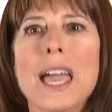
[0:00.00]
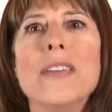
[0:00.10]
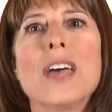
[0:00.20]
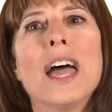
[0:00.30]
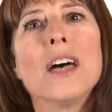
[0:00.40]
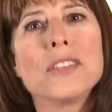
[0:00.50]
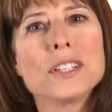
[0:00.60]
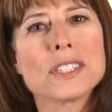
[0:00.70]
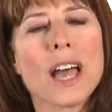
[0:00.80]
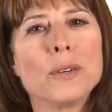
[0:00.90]
And the
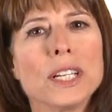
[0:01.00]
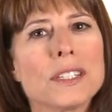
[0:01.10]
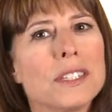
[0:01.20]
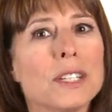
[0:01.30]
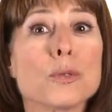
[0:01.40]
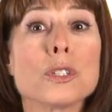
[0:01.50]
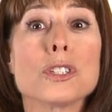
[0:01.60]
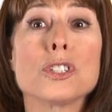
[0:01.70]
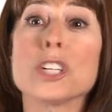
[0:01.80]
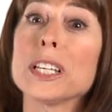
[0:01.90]
healthy-sounding
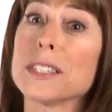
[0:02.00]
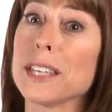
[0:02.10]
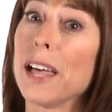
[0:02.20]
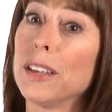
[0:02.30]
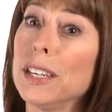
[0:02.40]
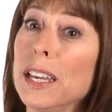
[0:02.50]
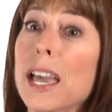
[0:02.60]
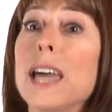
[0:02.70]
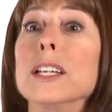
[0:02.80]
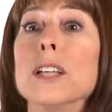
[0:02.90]
citrus chicken salad
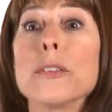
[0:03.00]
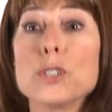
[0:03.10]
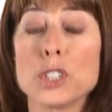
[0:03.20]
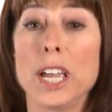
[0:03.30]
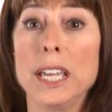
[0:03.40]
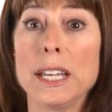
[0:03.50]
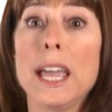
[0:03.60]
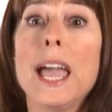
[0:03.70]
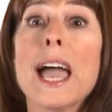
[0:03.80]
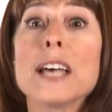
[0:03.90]
at another chain
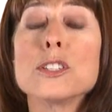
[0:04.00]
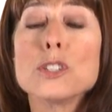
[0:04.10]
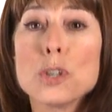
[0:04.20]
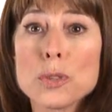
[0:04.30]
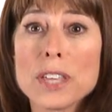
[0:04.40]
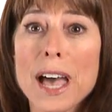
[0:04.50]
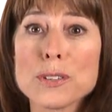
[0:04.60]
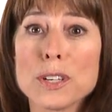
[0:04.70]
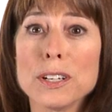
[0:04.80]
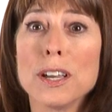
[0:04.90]
has
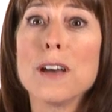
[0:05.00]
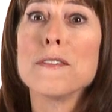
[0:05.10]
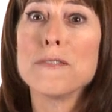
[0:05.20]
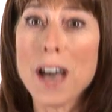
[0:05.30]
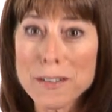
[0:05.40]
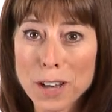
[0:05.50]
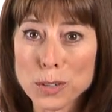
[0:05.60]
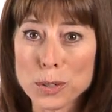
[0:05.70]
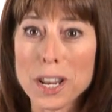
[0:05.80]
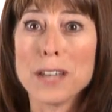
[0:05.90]

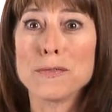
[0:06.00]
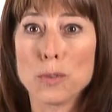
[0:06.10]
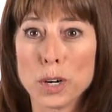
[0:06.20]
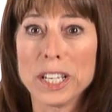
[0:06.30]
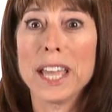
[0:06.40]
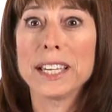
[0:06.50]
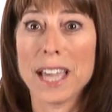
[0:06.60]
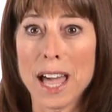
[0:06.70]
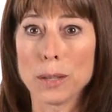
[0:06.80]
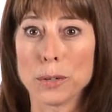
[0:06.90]
2,548
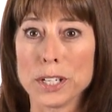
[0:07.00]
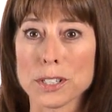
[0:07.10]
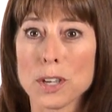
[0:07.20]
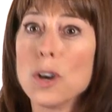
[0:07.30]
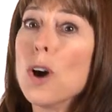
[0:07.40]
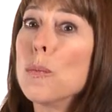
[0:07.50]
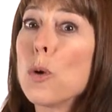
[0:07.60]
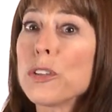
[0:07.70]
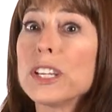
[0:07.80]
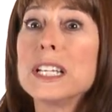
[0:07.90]
calories,
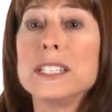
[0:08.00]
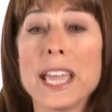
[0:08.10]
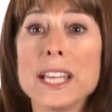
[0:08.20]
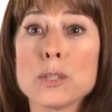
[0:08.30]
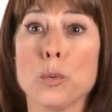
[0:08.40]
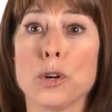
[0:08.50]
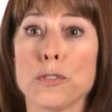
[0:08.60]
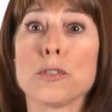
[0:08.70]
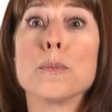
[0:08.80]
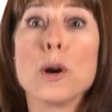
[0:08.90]
more than a day's
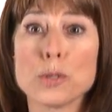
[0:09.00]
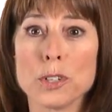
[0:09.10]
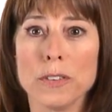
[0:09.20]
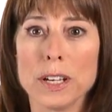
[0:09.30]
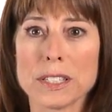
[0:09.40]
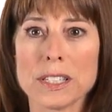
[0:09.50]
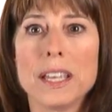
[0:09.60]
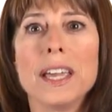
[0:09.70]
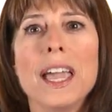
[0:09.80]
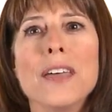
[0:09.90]
worth for most of us,
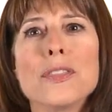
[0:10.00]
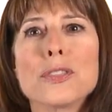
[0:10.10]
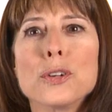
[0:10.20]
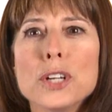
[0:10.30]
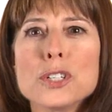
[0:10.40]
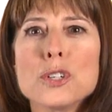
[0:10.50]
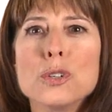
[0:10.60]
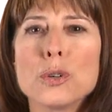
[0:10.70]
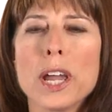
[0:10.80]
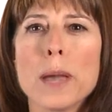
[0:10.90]
and
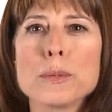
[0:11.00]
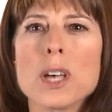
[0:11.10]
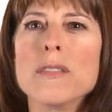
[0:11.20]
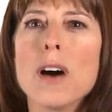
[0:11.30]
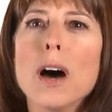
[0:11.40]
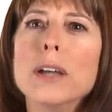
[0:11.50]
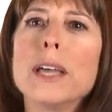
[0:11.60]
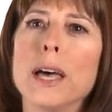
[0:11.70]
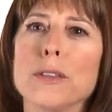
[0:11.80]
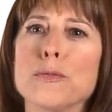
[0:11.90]
32 grams of
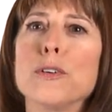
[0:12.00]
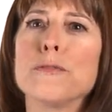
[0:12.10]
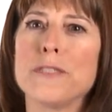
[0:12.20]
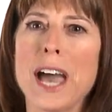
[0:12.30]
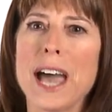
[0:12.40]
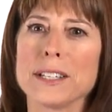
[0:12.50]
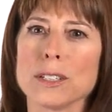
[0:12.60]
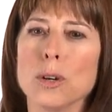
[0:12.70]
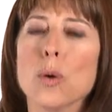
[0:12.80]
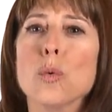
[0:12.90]
unhealthful fat.
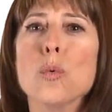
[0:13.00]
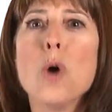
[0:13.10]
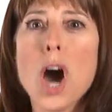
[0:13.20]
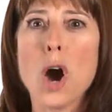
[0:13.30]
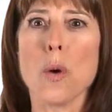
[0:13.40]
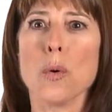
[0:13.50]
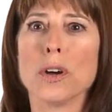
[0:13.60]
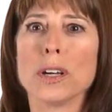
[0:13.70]
Whoa!